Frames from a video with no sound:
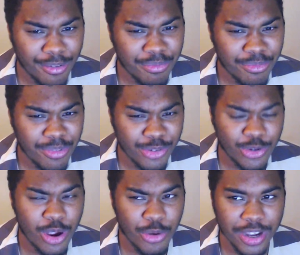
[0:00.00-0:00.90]

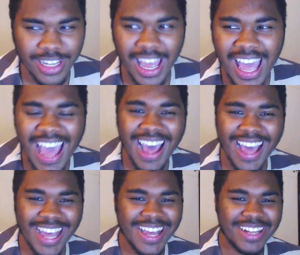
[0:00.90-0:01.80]
weird.
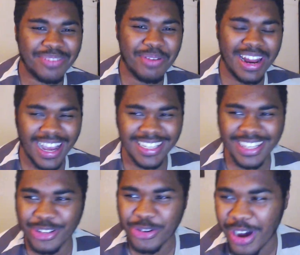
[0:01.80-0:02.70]
To put it nice, it was
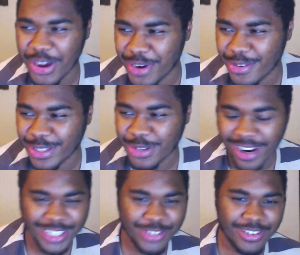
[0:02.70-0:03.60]
quite weird, it was quite
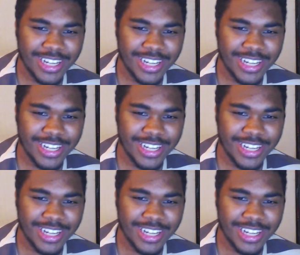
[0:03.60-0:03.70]
strange.